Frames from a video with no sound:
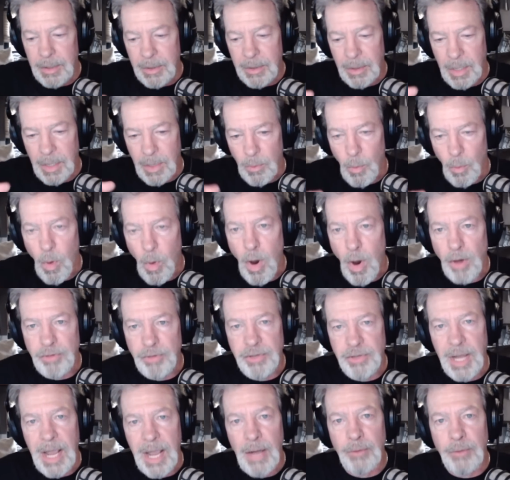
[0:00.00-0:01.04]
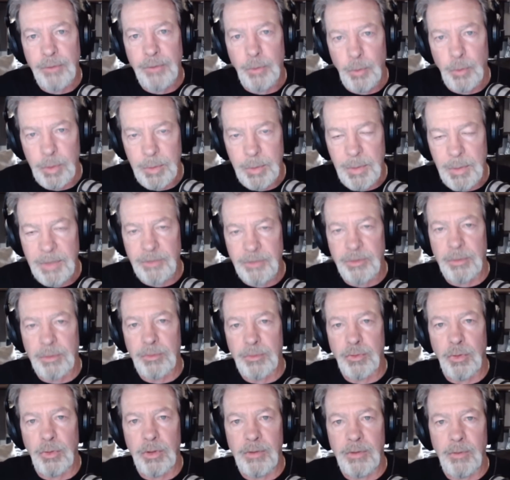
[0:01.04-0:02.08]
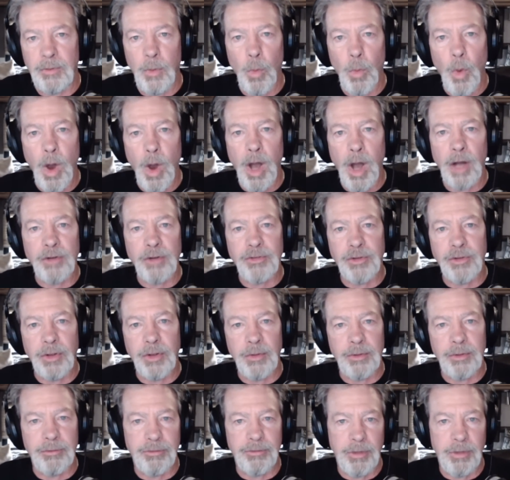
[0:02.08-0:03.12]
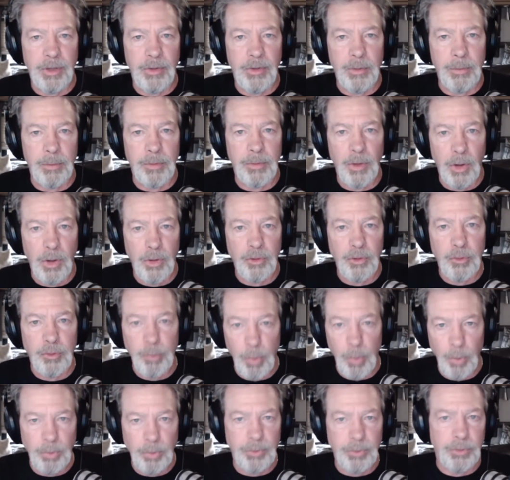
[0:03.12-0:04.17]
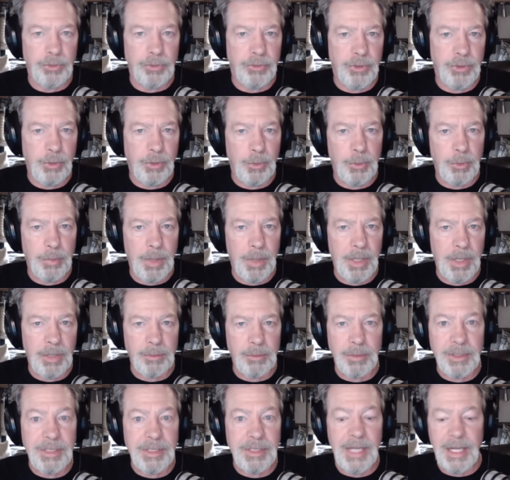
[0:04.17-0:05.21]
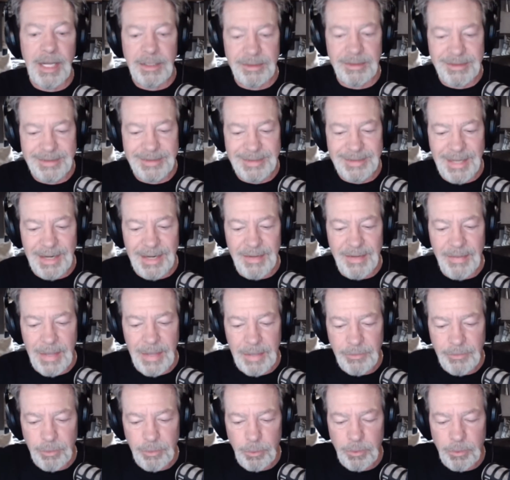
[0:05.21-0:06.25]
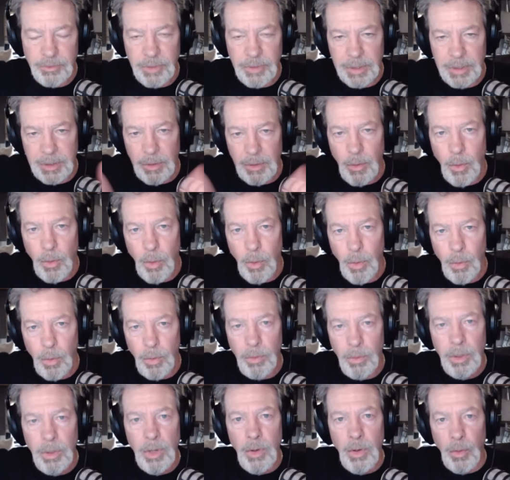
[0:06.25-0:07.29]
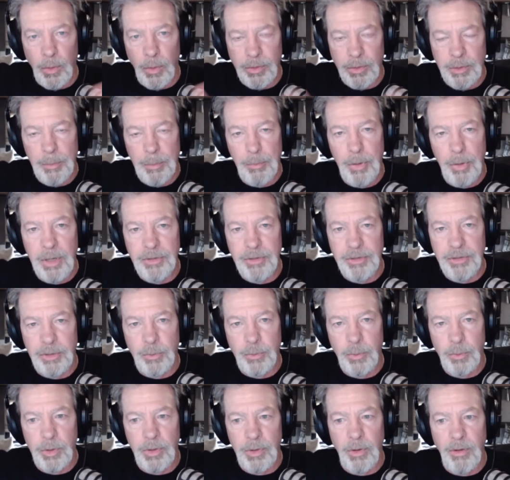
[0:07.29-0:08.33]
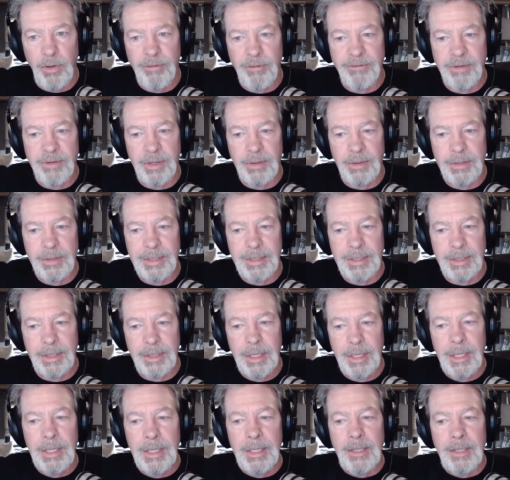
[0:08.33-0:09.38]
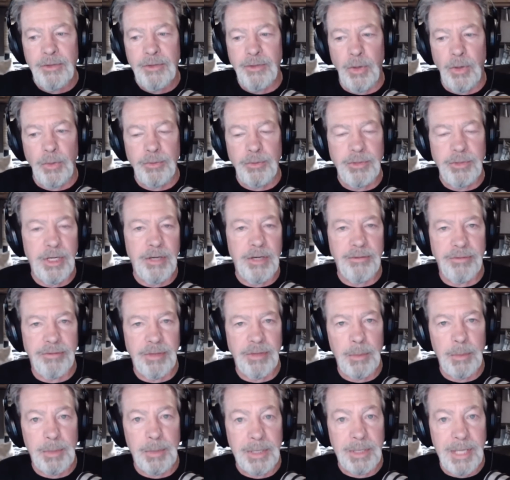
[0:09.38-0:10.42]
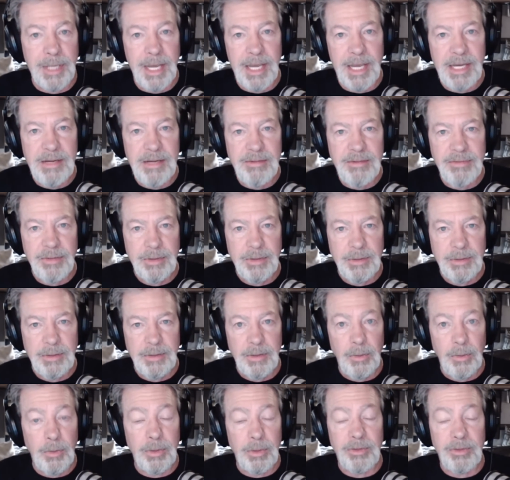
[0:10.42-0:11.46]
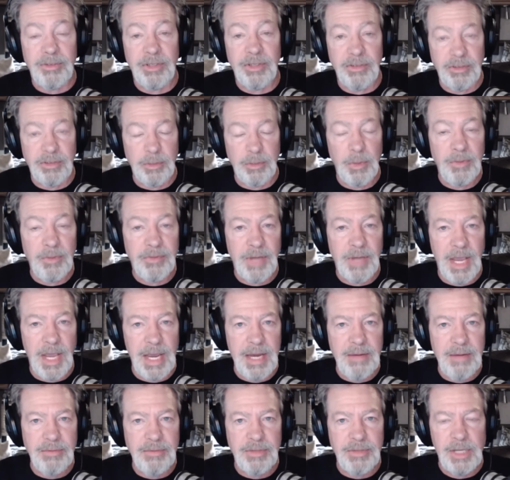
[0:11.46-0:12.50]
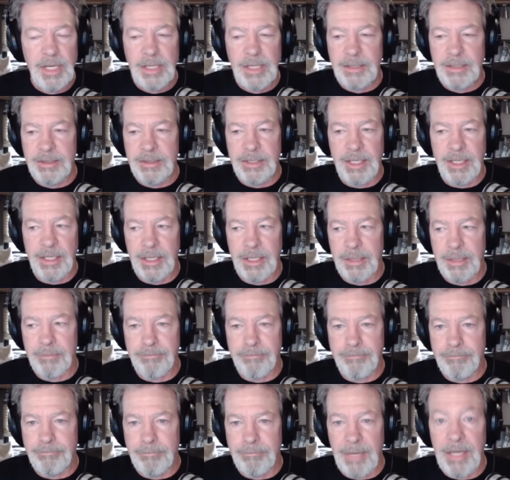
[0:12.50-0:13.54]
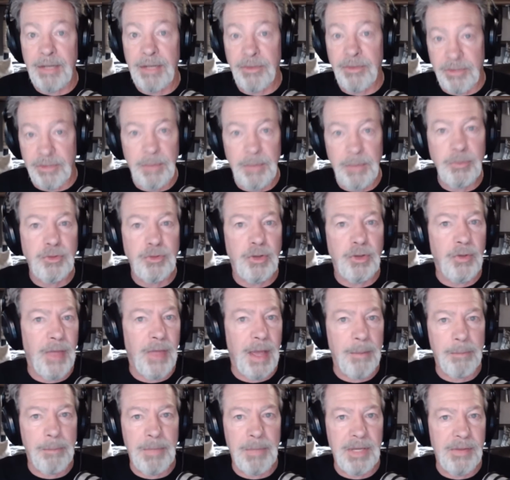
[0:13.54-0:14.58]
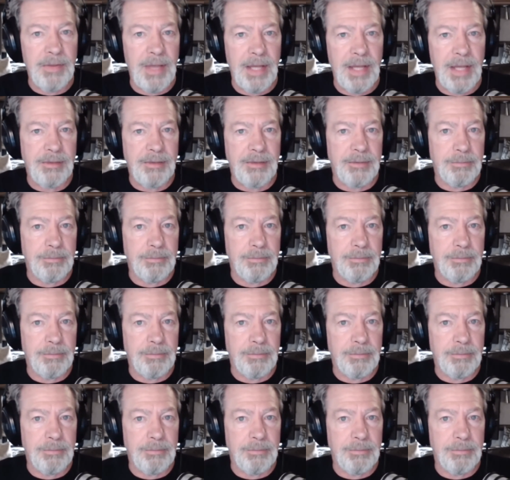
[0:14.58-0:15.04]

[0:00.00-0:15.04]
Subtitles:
washed out. There would have been some sort of a wash there in front of the large boulders that were piled. But yet, instead of that, there was like a hole or a depression where it all fell in. So did it fill up a cave or a system of caves? Did it? And it seems to be the